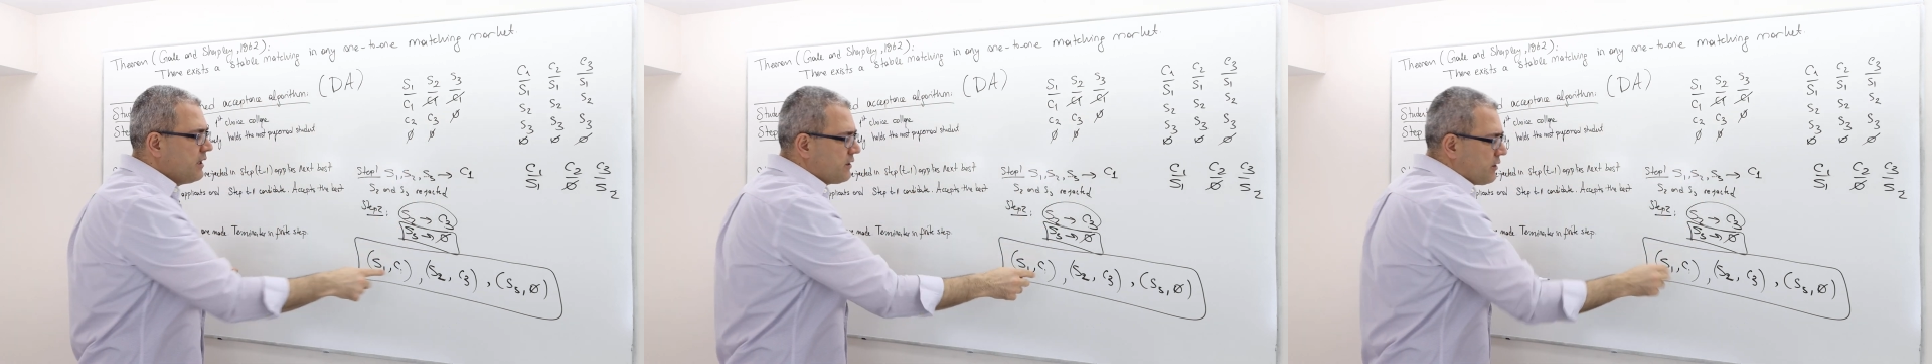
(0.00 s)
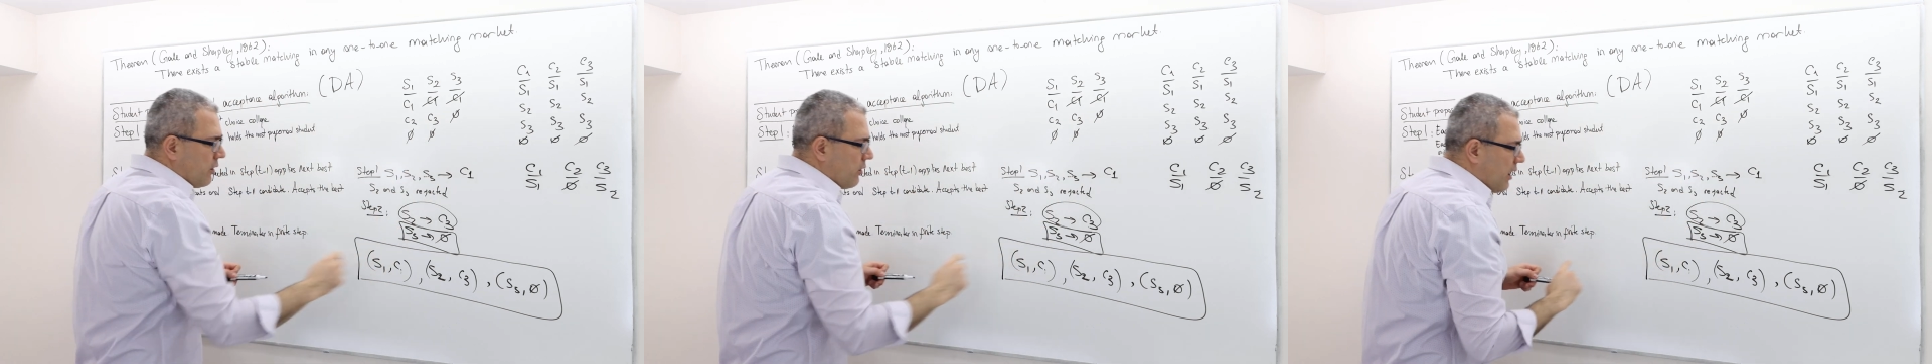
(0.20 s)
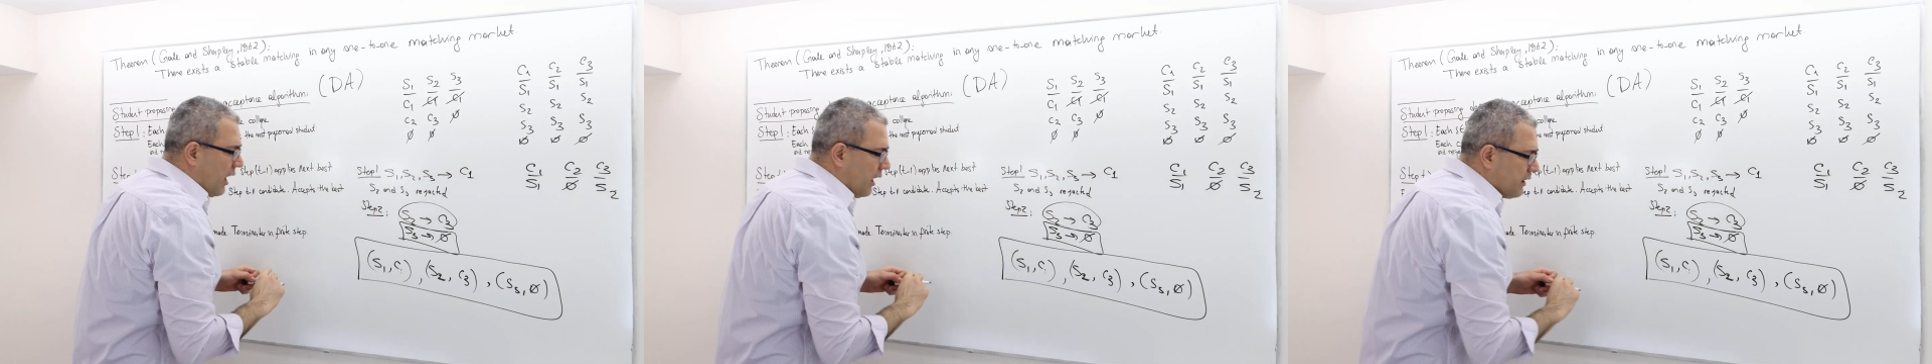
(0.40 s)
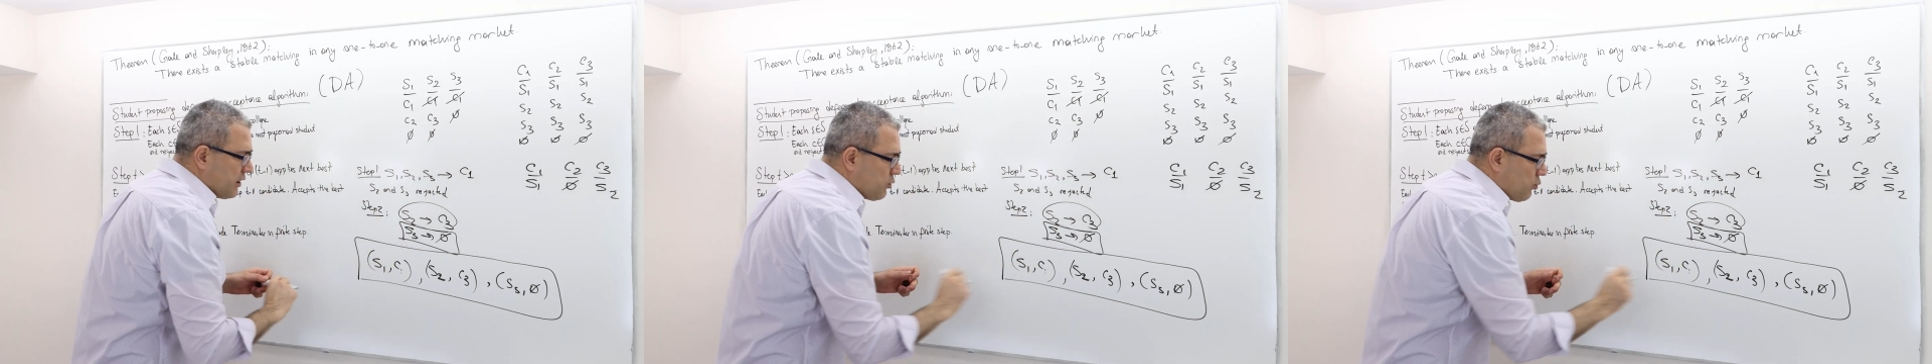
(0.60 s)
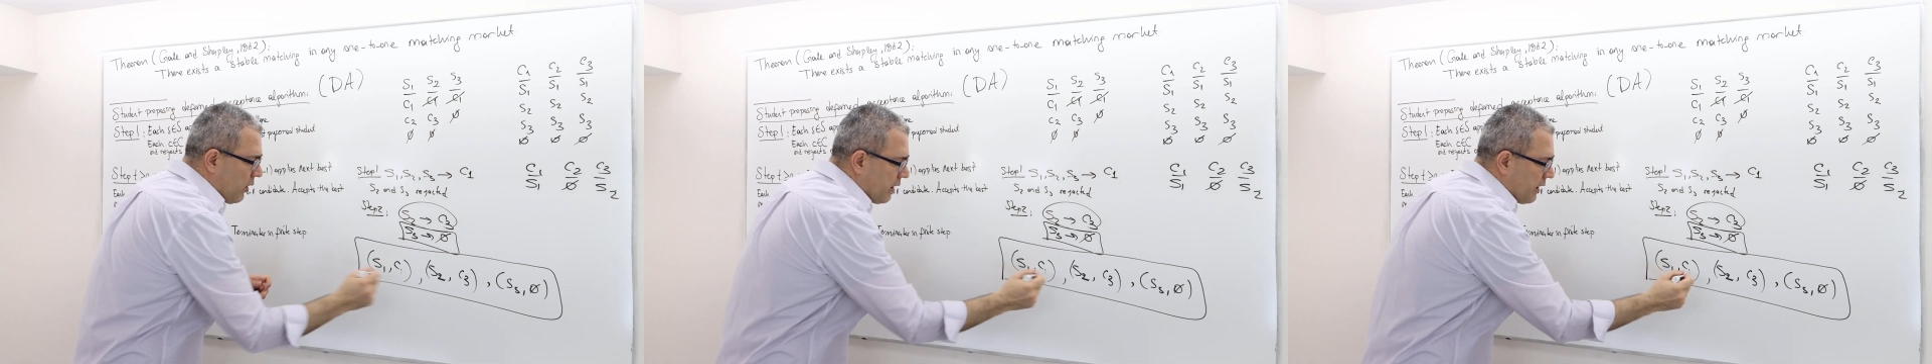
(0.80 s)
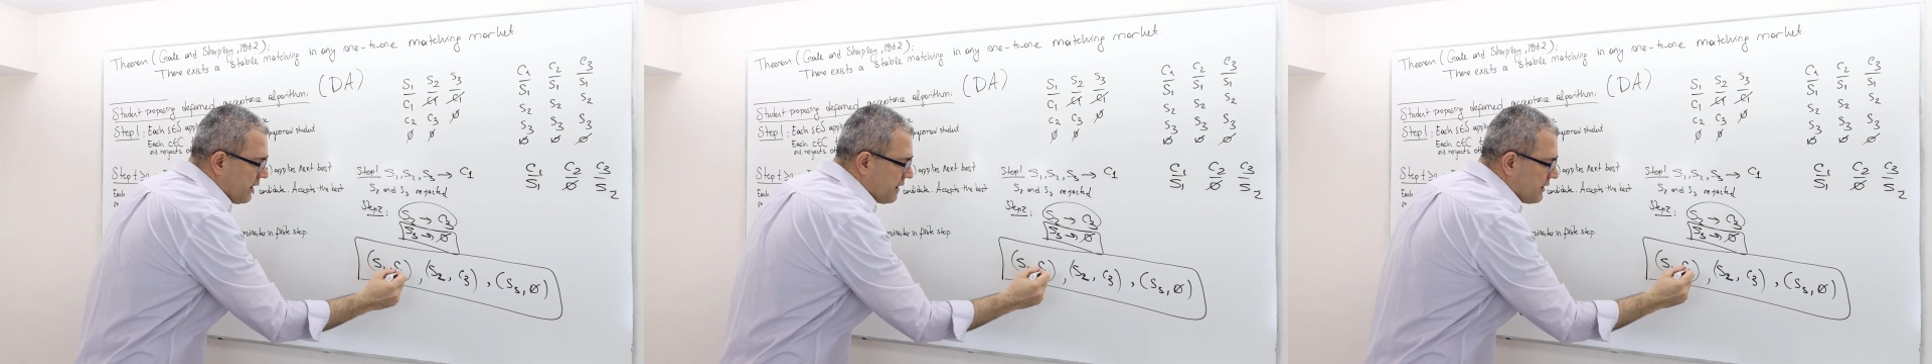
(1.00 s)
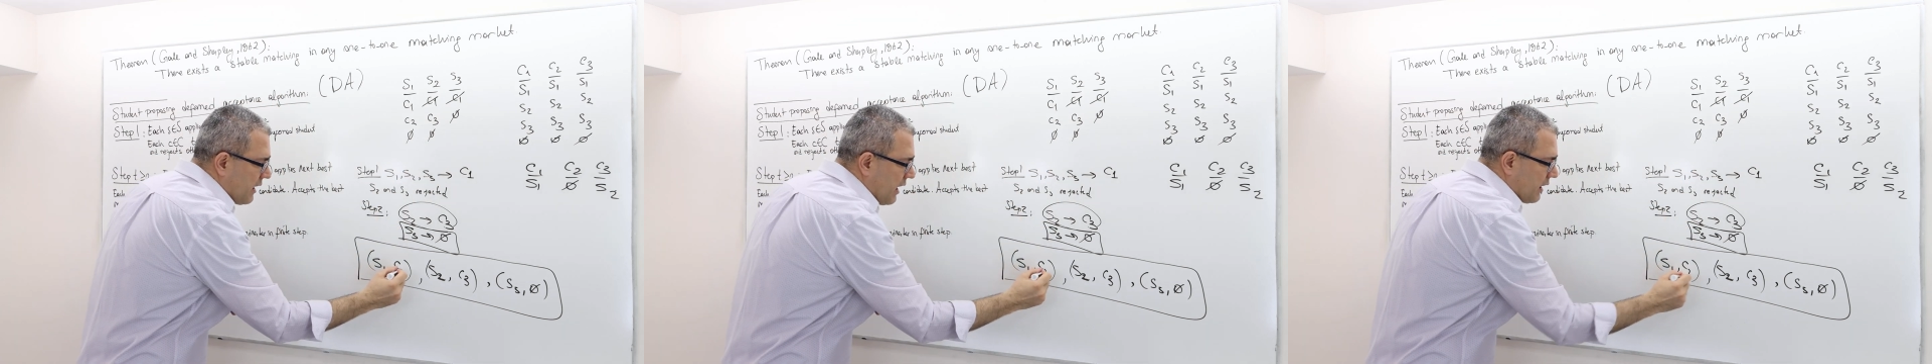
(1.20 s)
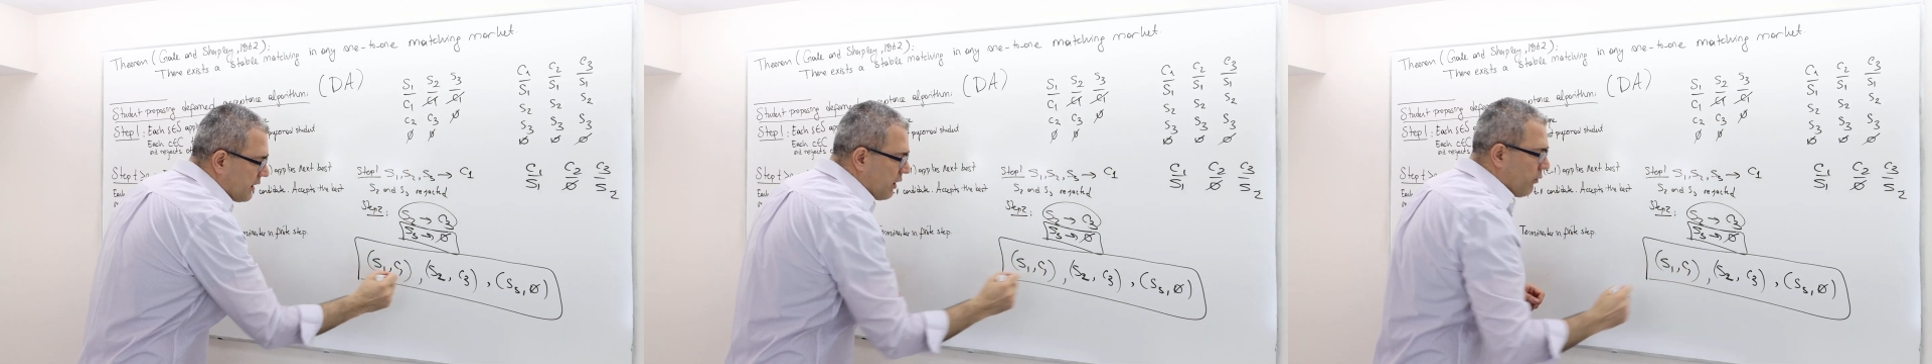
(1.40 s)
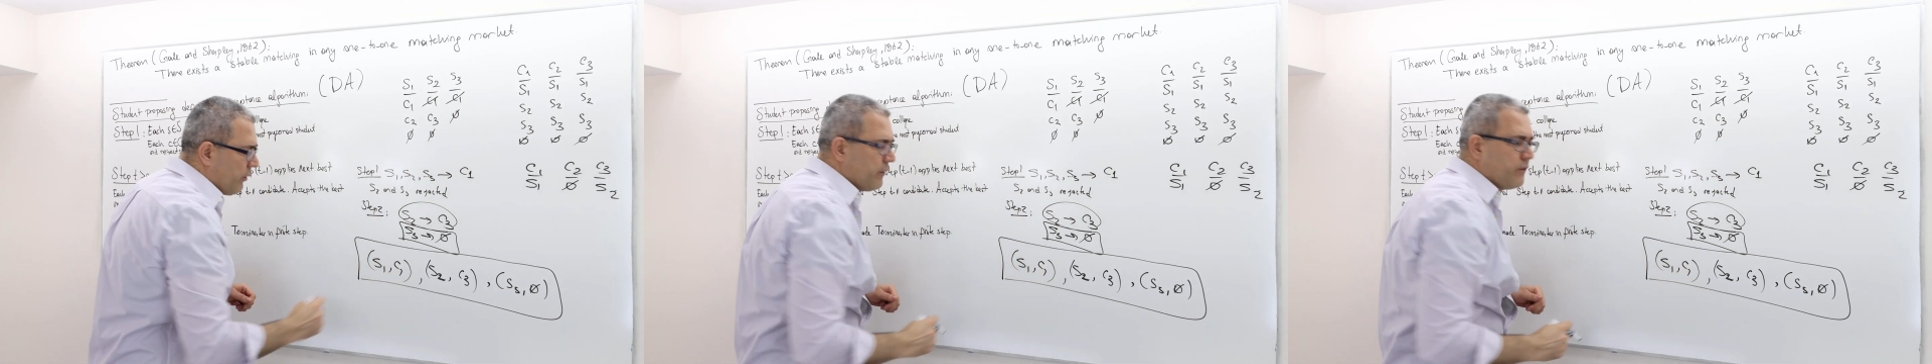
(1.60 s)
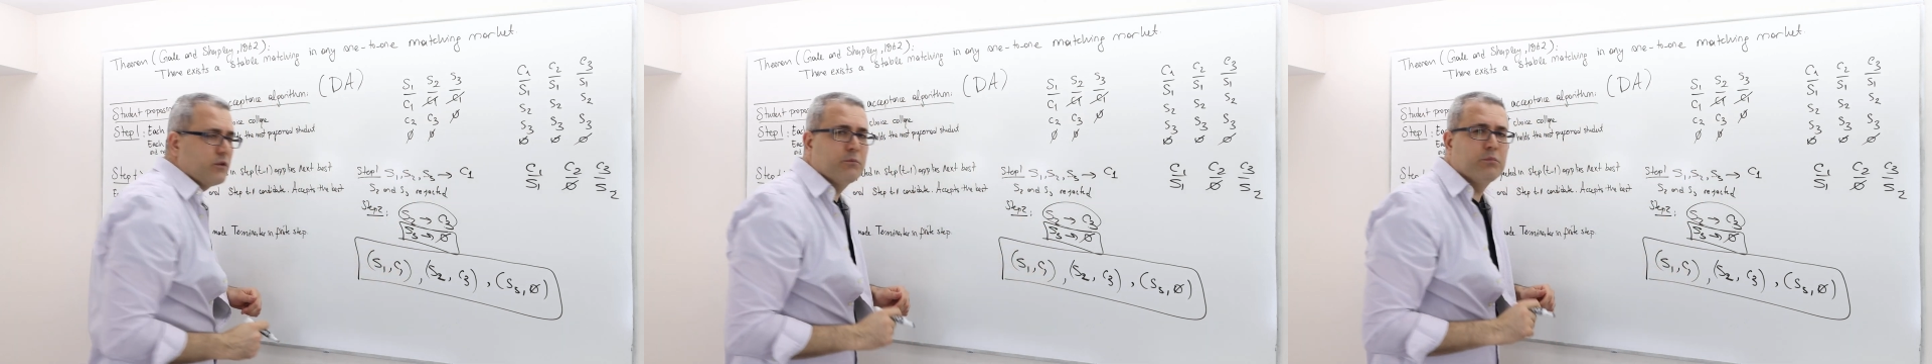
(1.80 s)
So college one is not
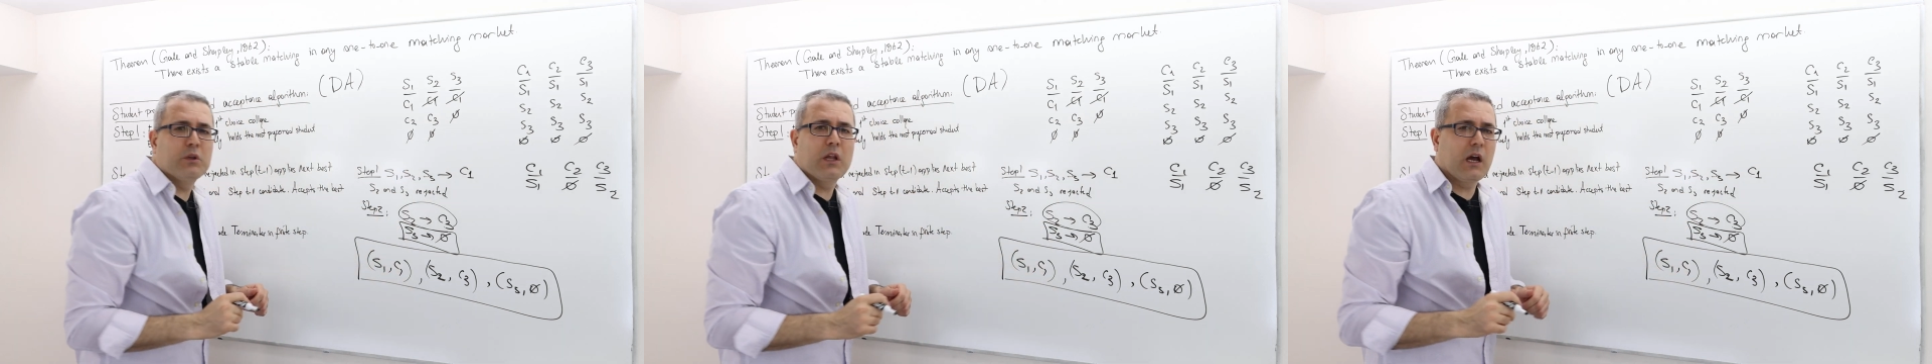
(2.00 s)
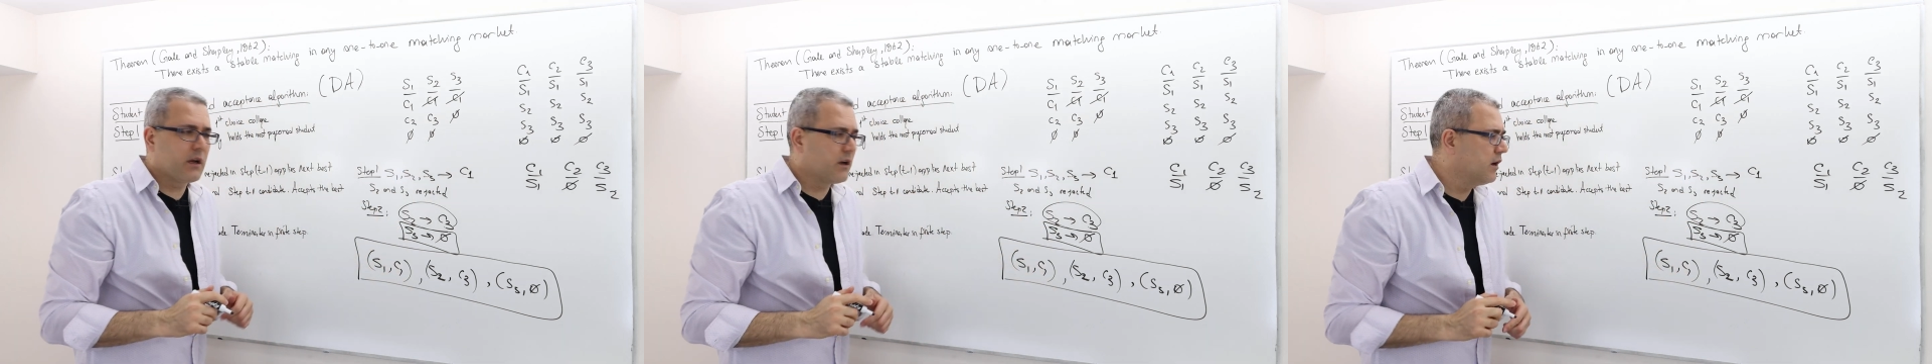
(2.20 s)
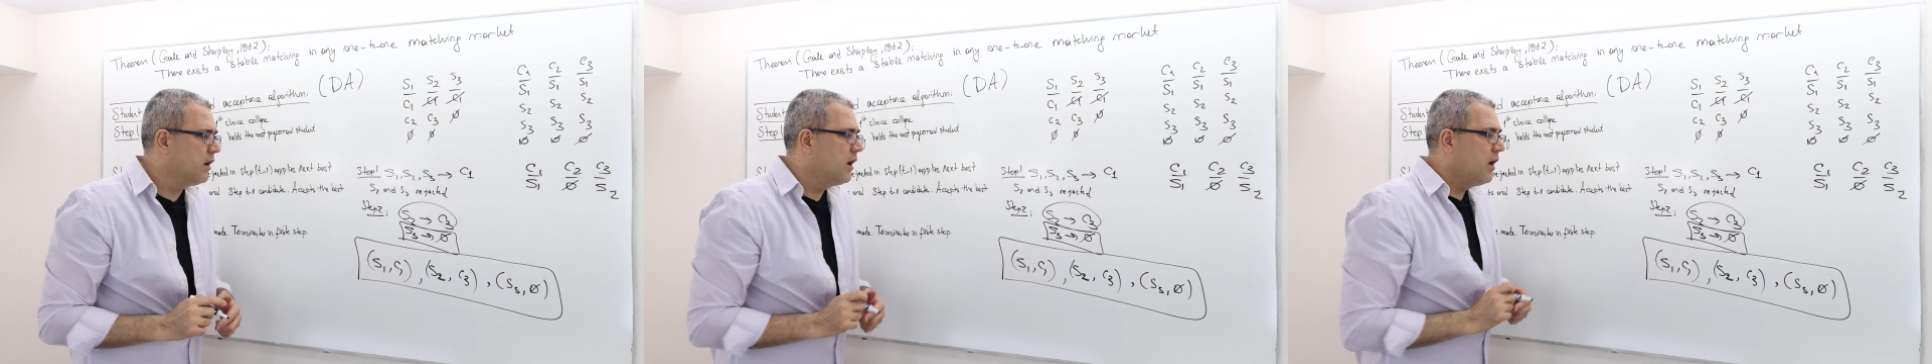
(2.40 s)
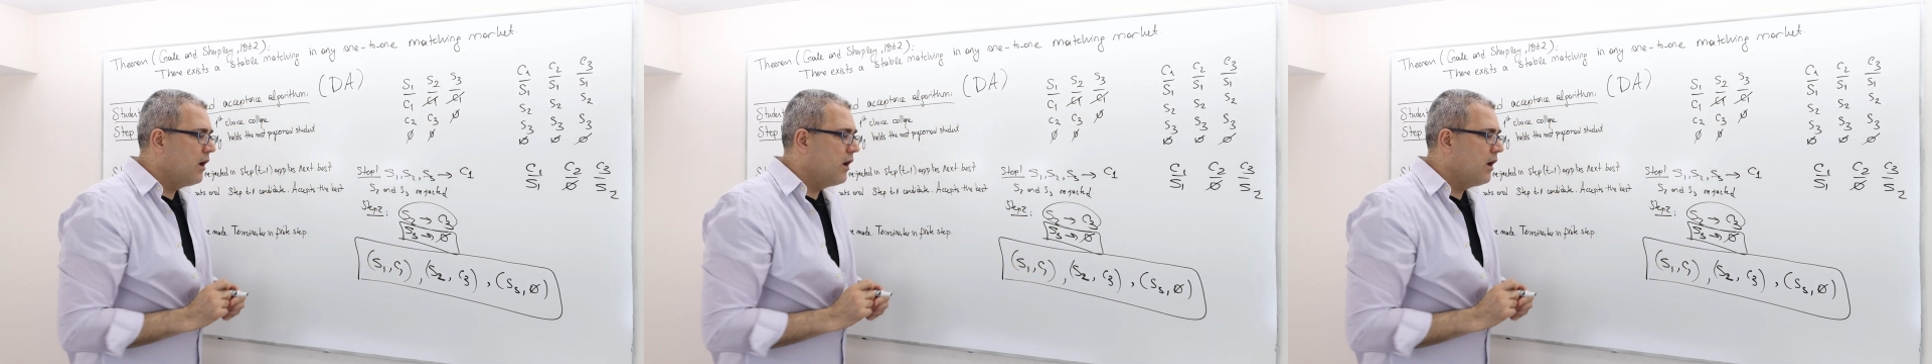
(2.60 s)
going to block.